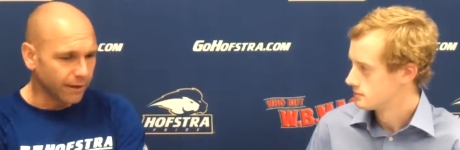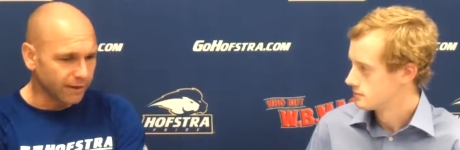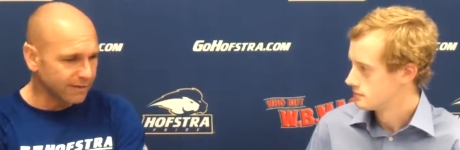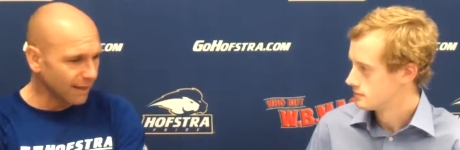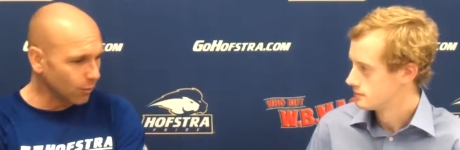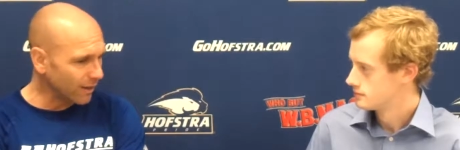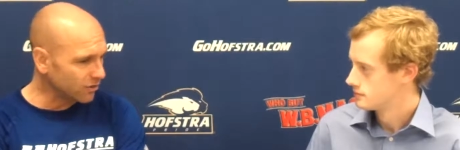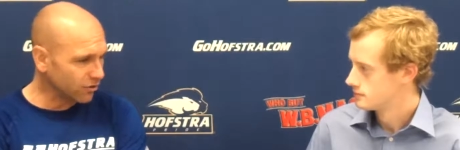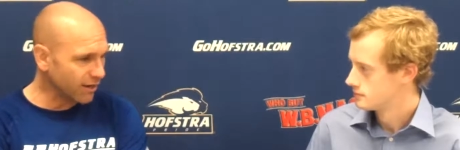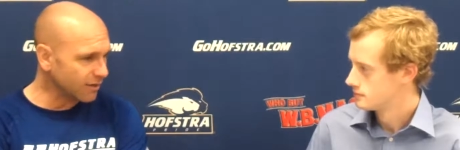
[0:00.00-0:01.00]
Speaker 1: Uh,
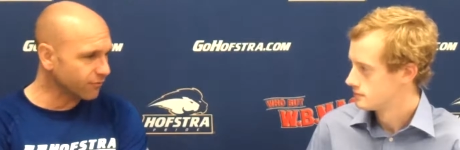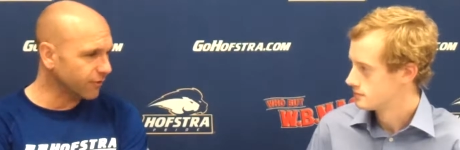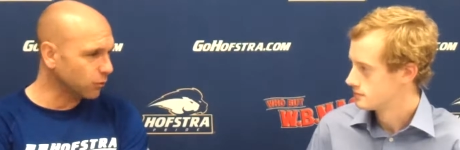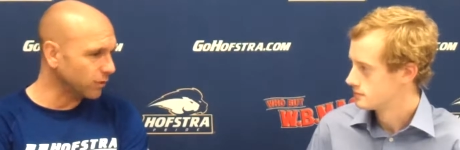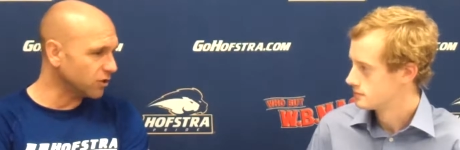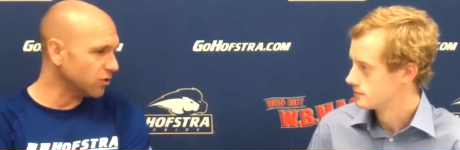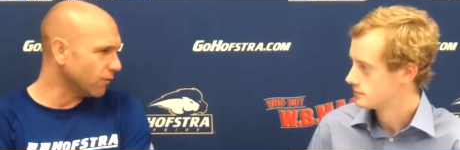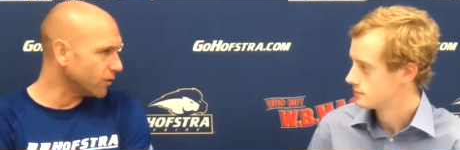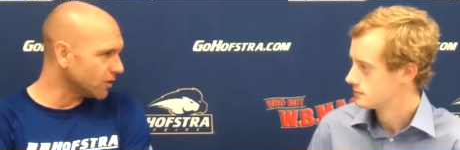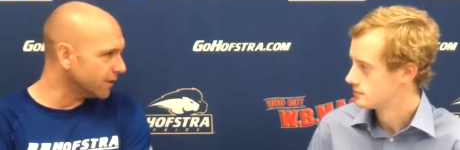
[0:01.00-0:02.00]
Delaware's a grass field, which
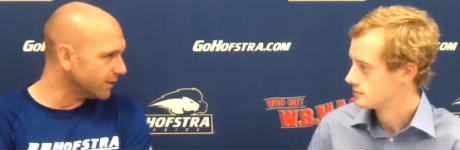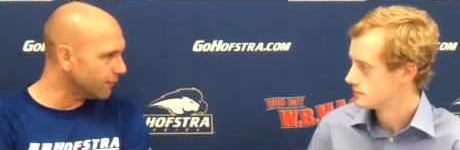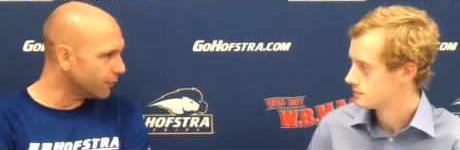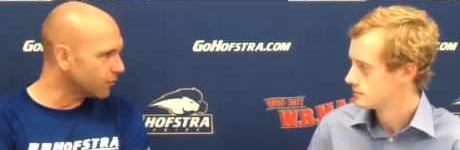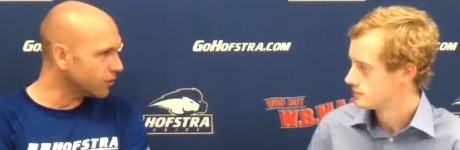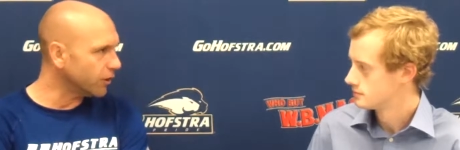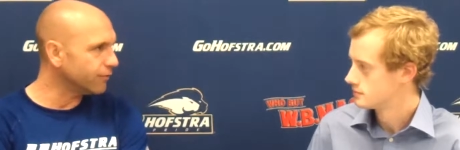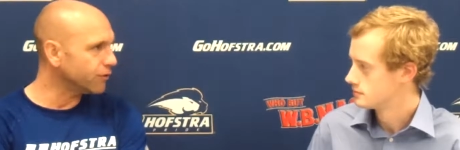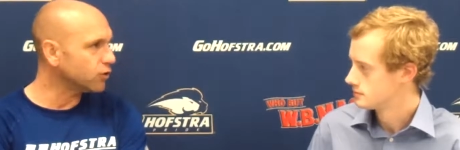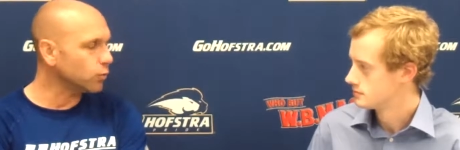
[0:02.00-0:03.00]
is obviously a different
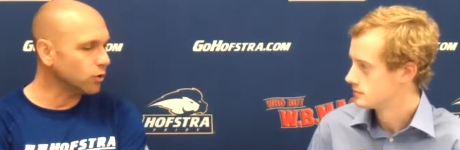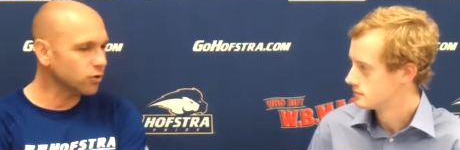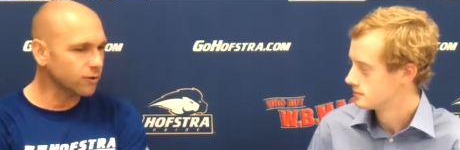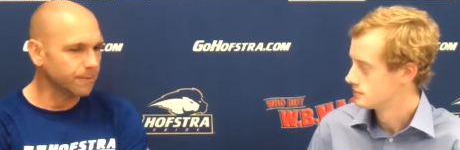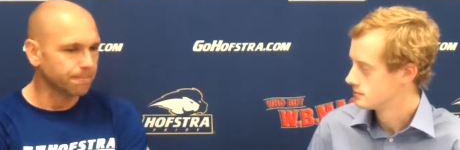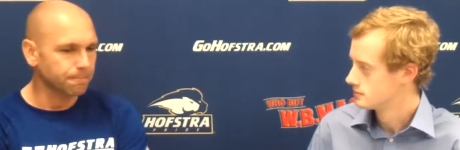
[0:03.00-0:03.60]
surface to us.